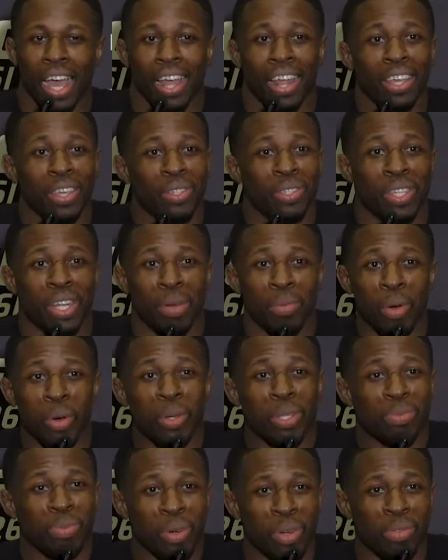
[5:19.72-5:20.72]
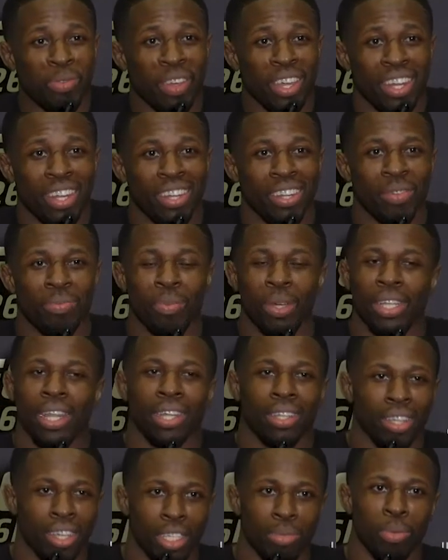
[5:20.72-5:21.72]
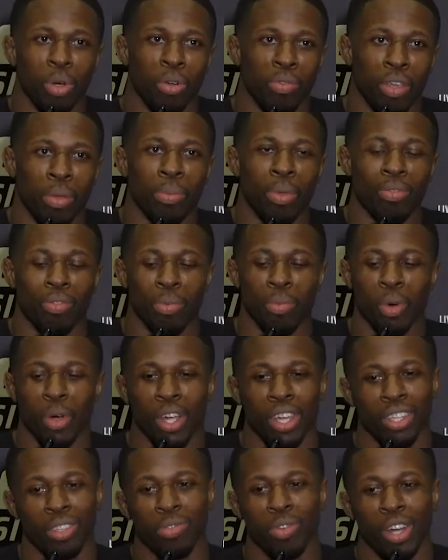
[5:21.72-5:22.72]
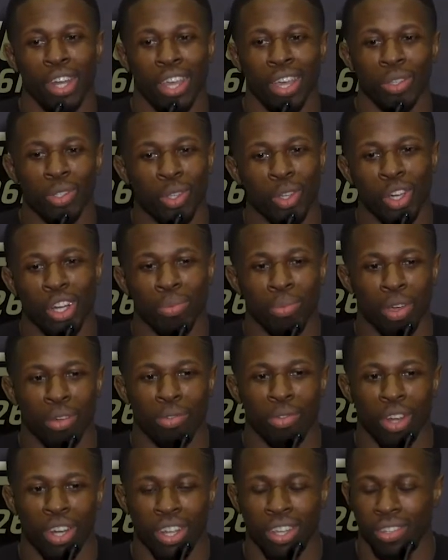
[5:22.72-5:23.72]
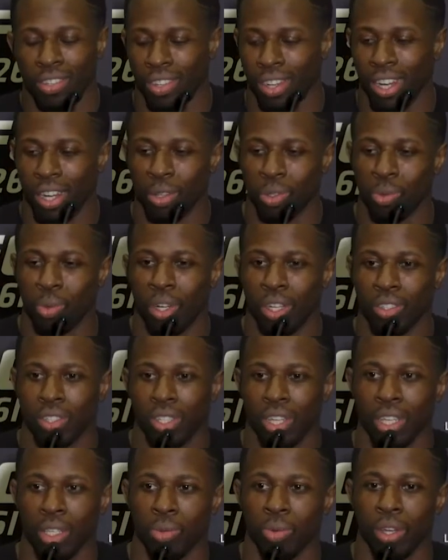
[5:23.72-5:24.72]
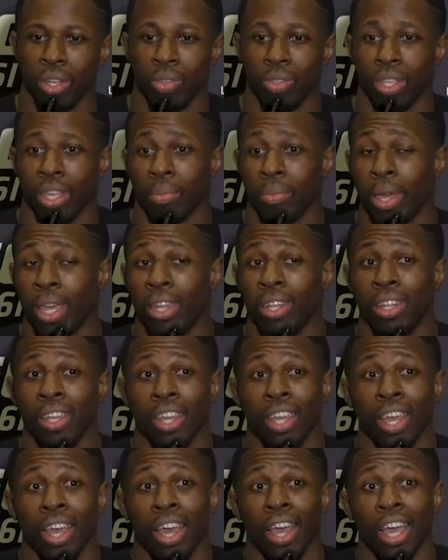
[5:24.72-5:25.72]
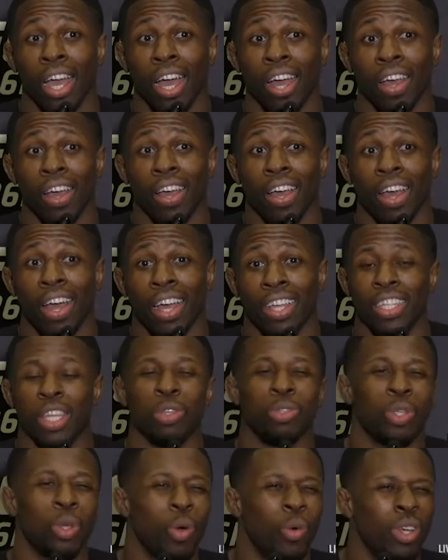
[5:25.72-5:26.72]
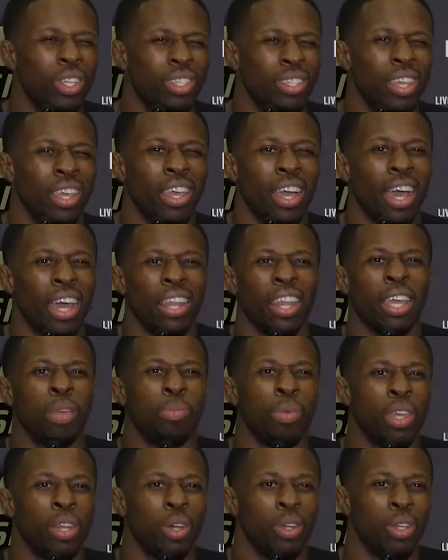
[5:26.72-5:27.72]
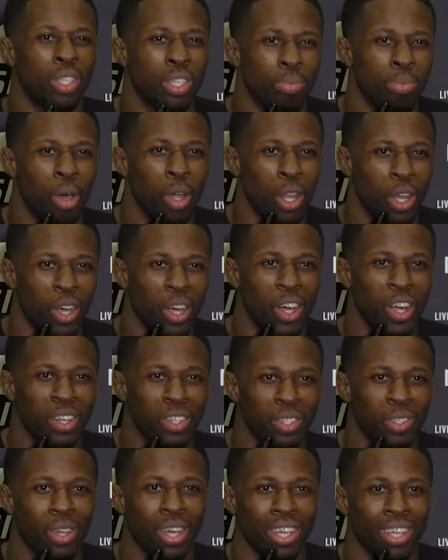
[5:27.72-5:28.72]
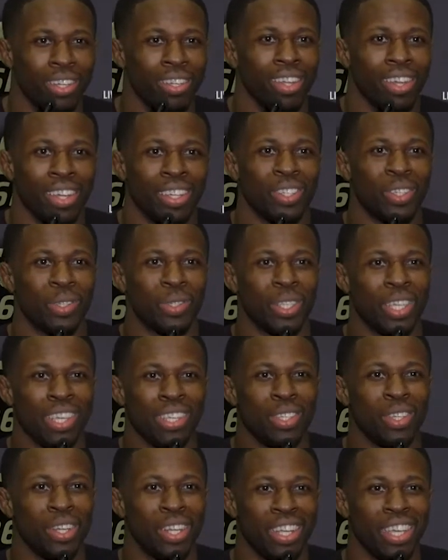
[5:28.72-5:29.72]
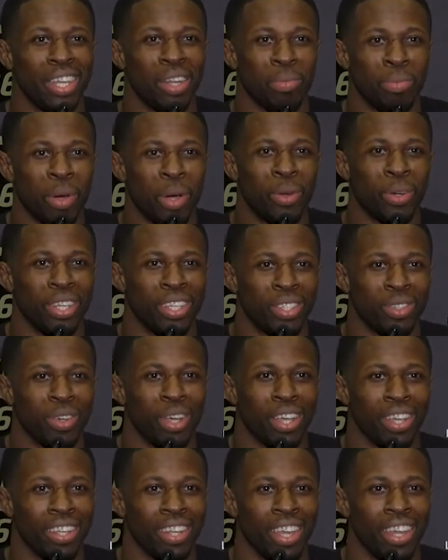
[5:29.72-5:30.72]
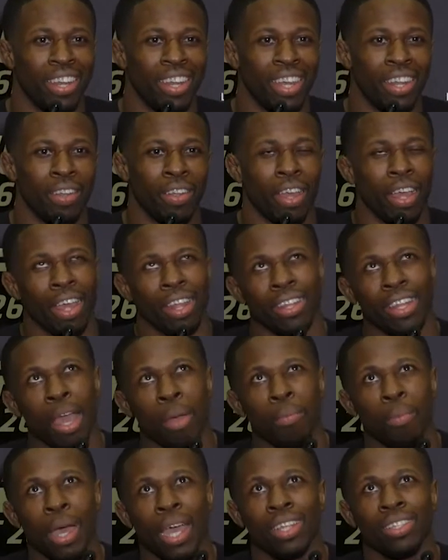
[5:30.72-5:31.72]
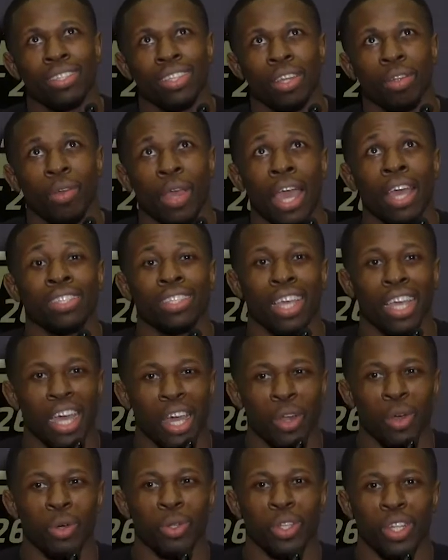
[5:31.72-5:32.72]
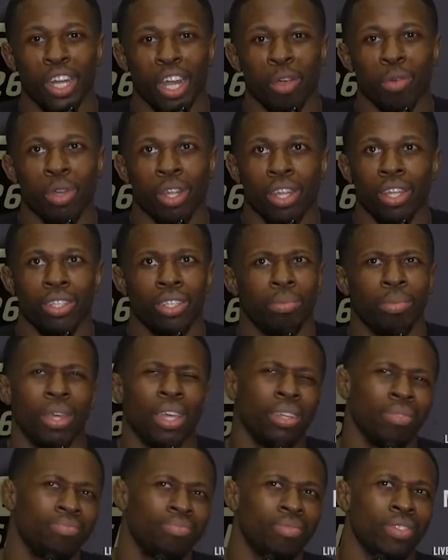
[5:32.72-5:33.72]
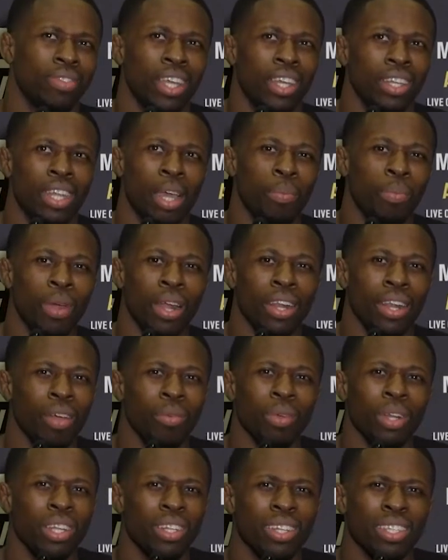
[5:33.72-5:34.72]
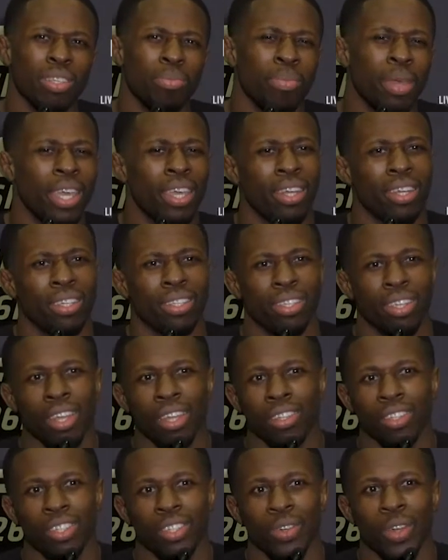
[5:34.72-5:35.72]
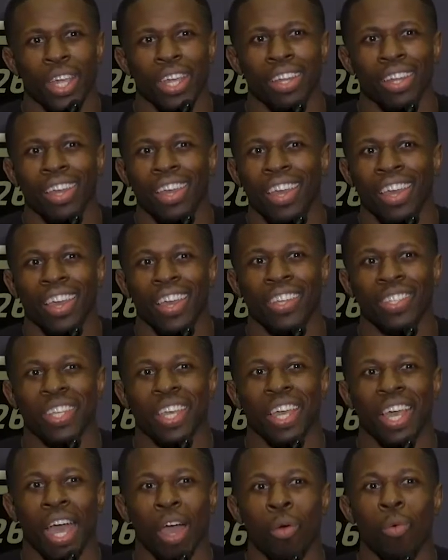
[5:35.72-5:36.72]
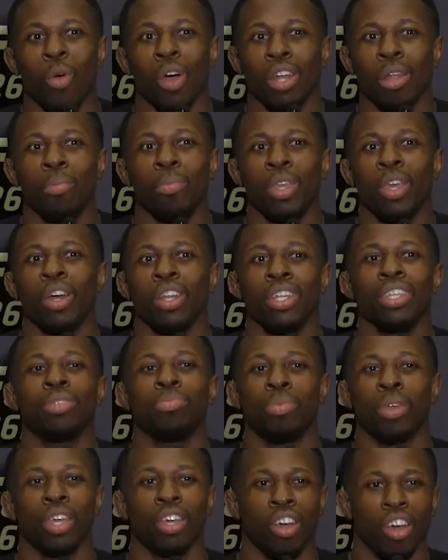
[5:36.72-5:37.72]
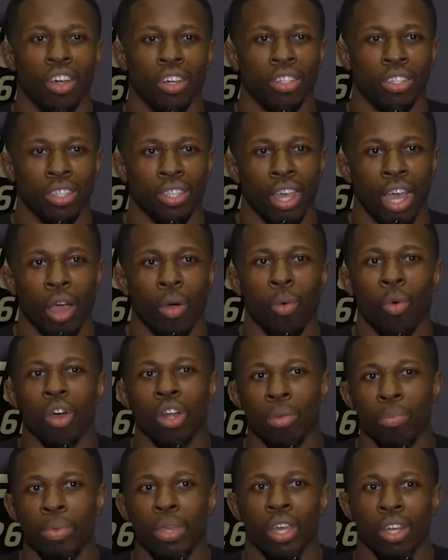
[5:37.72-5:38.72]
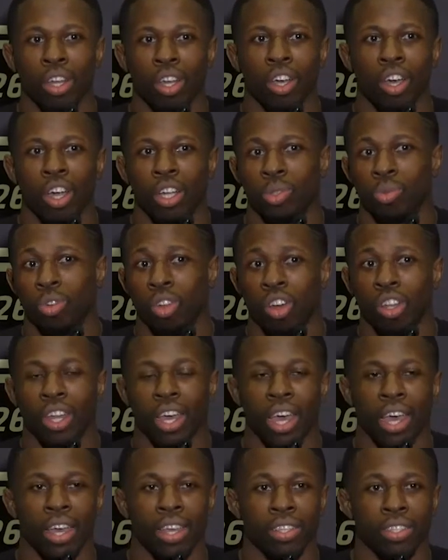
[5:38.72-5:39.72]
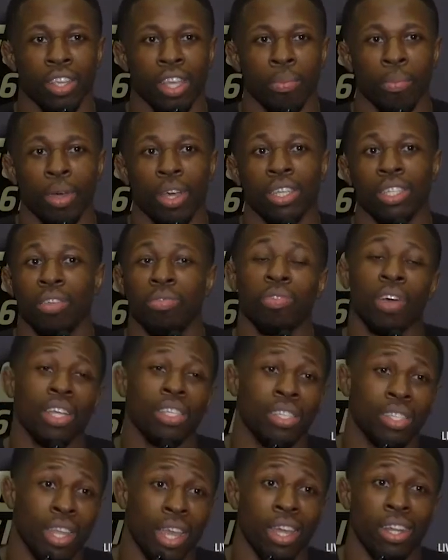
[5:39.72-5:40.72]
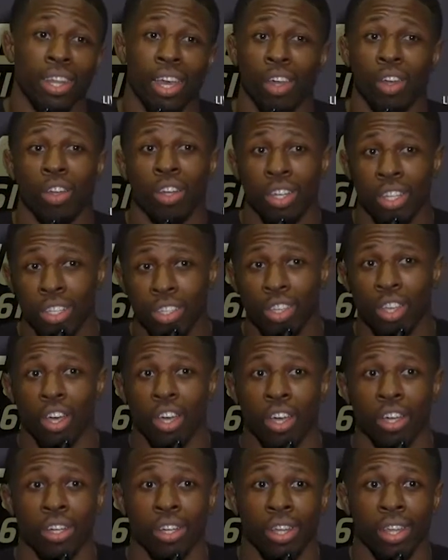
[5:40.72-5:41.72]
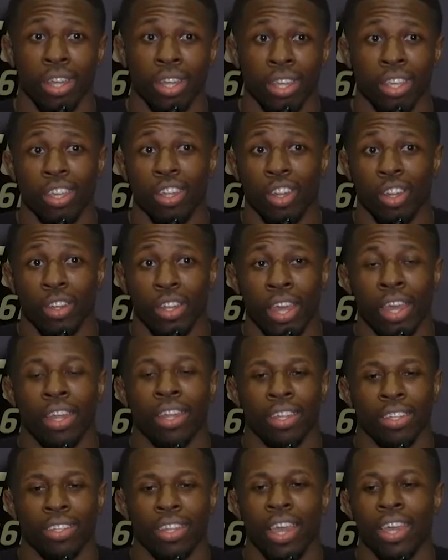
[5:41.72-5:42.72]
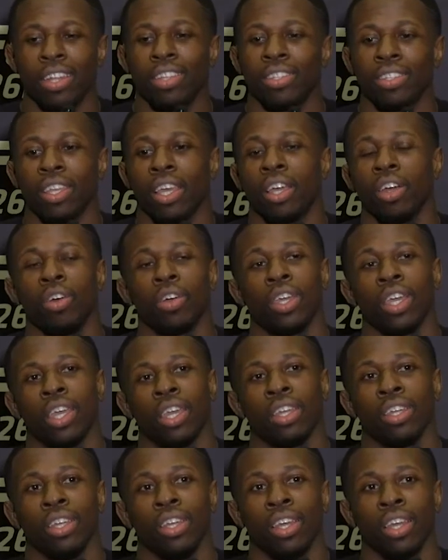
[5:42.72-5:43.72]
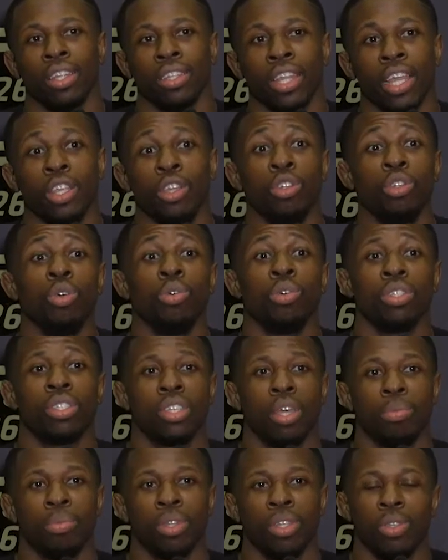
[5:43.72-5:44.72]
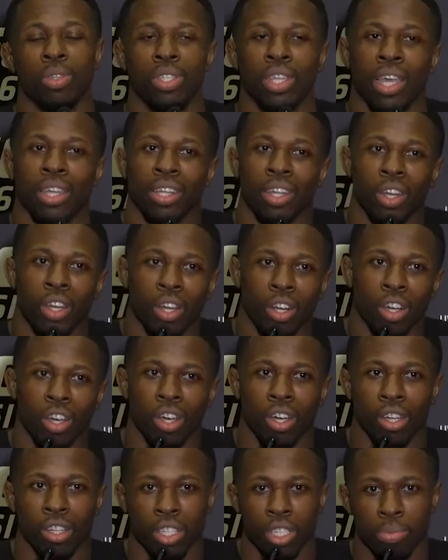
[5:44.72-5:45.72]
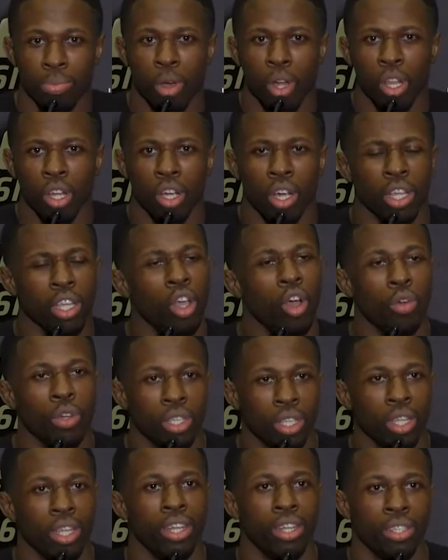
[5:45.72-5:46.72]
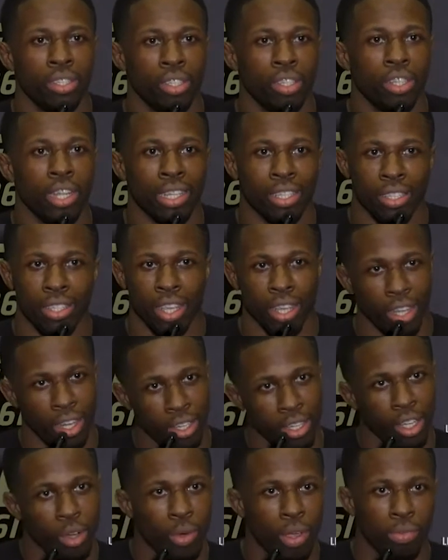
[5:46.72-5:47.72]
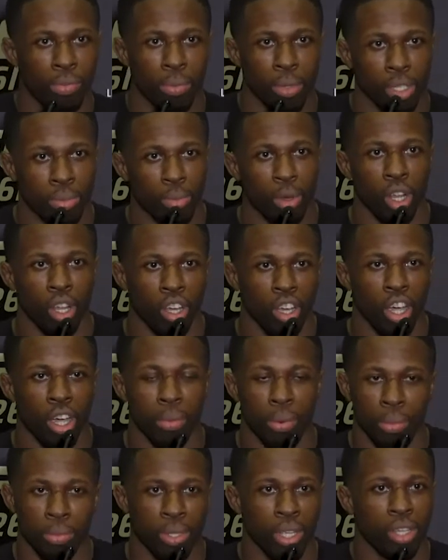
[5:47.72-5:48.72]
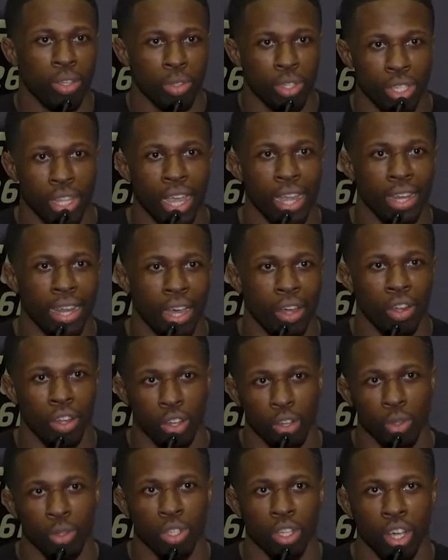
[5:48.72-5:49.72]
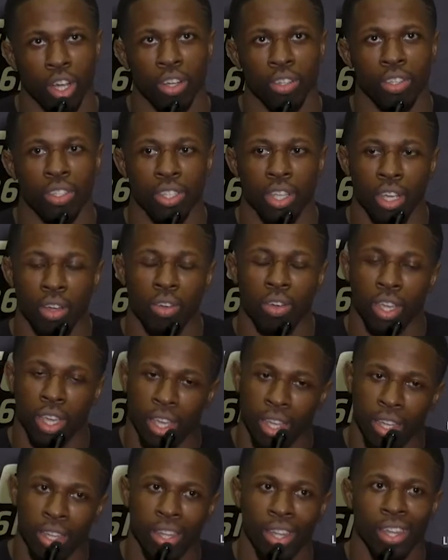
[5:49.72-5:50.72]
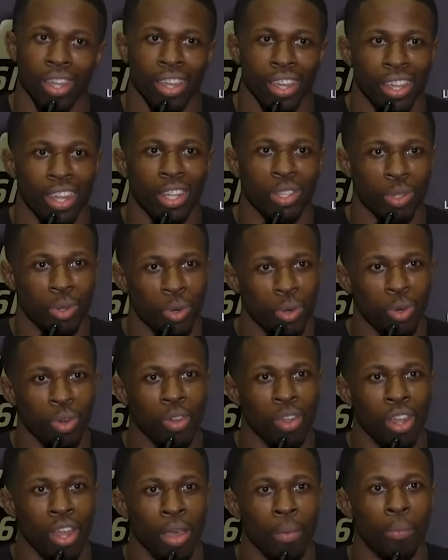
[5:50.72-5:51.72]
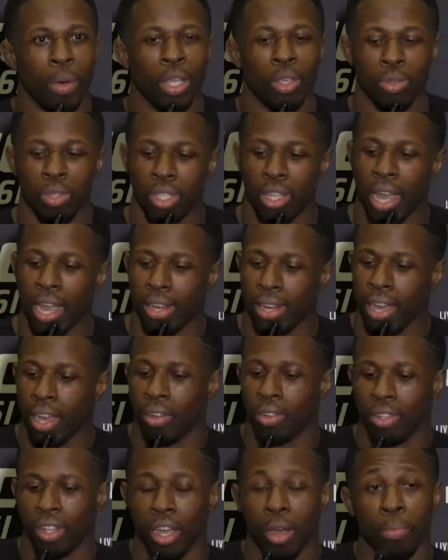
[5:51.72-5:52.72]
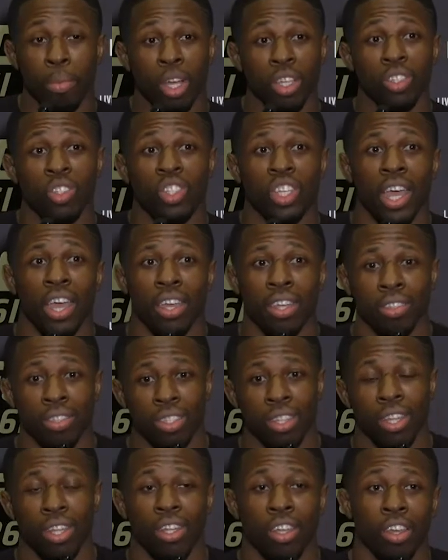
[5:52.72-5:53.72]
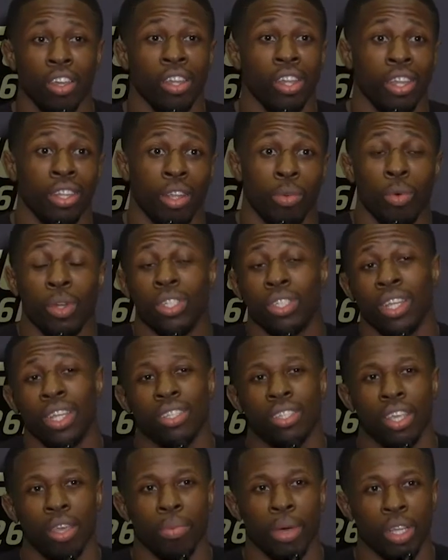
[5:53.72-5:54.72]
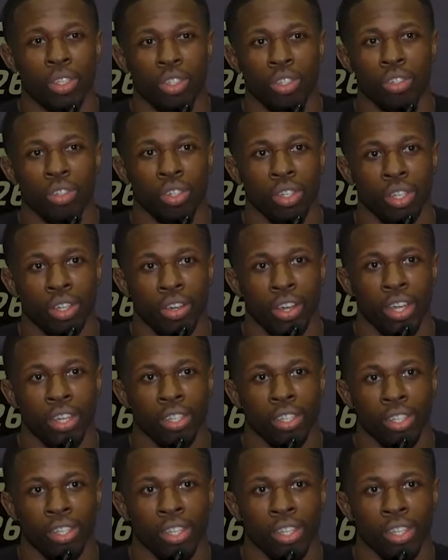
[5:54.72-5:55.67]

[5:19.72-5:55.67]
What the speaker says: Like I said, I'm always motivated, but that does motivate me even more. It's funny, I was talking to my friend yesterday, and it's one of those things where he was like, man, because I used to always say, I like being on a smaller card so it's easier to get a bonus, right? And then that mindset, as I got older and I realized, I'm like, that really doesn't make any sense, right? It's like, I want to be on these big cards. I want to be on the cards with all the eyes, because if I stand out on this card, you know, that then it's like, okay, then you're doing something. You stand out on a smaller card. You always, it is, not to take anything away from a smaller card, but I'm saying you stand out on those cards. It's like, okay, that's cool. But you stand out amongst giants, then, you know, then what does that say about you, right?